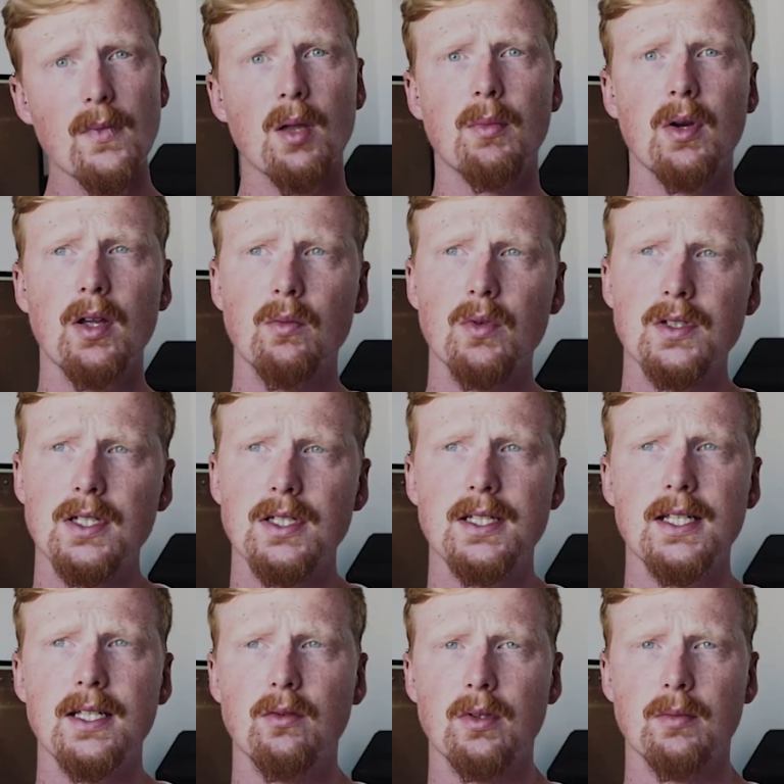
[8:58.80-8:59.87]
But it was to
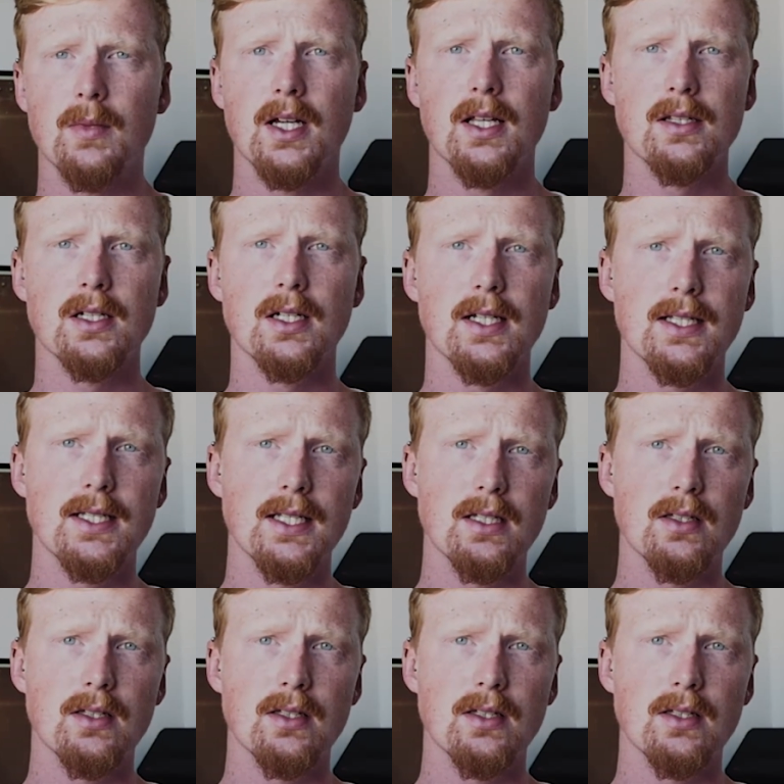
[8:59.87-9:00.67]
deal with my anxiety.